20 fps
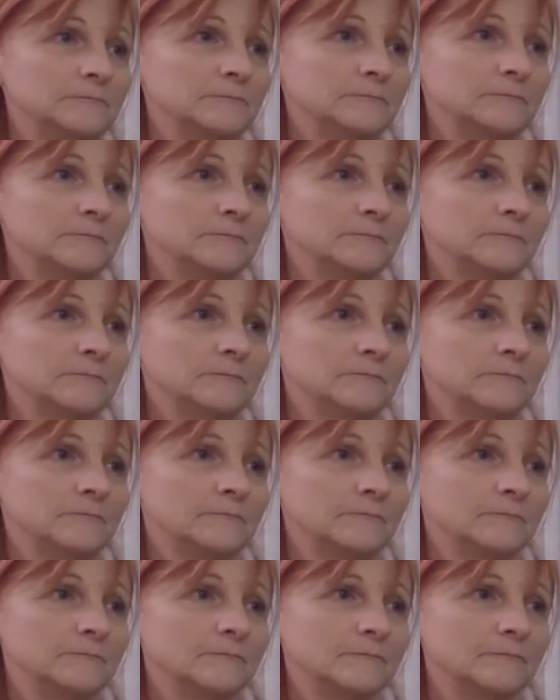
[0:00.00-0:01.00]

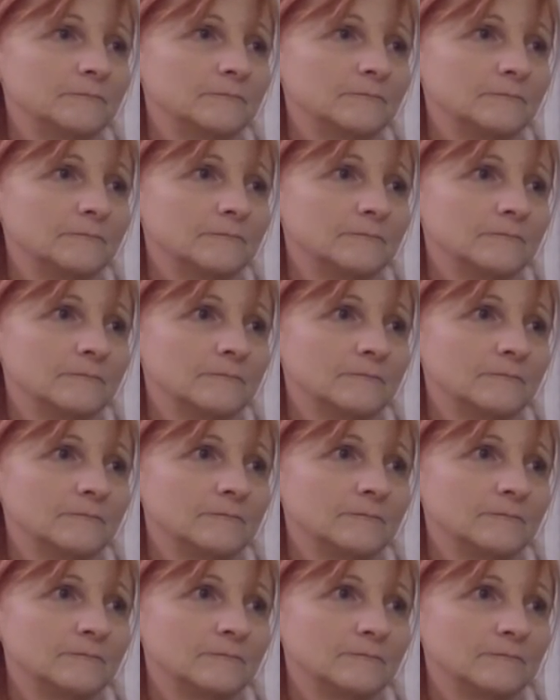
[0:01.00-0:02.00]

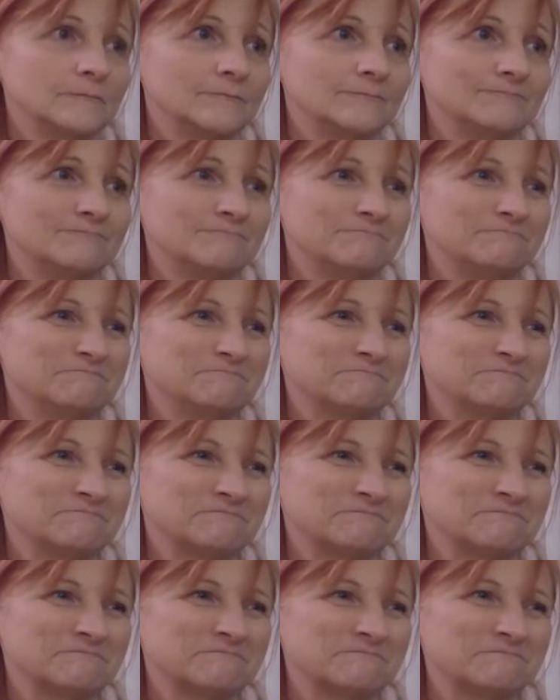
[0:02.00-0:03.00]

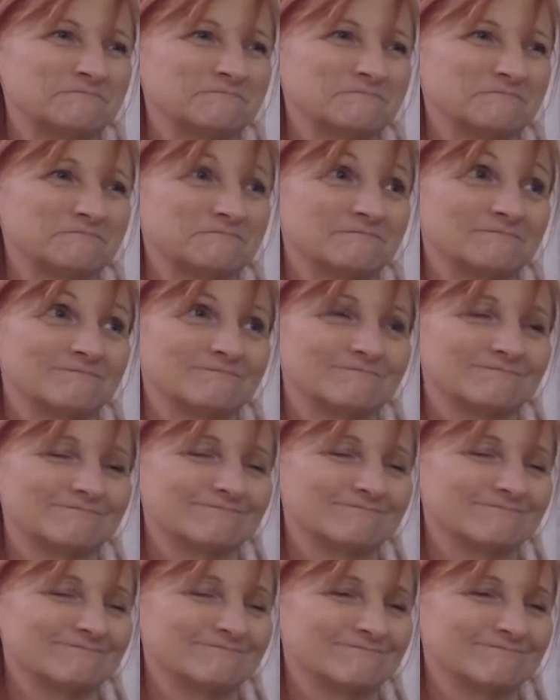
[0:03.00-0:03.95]
(silent)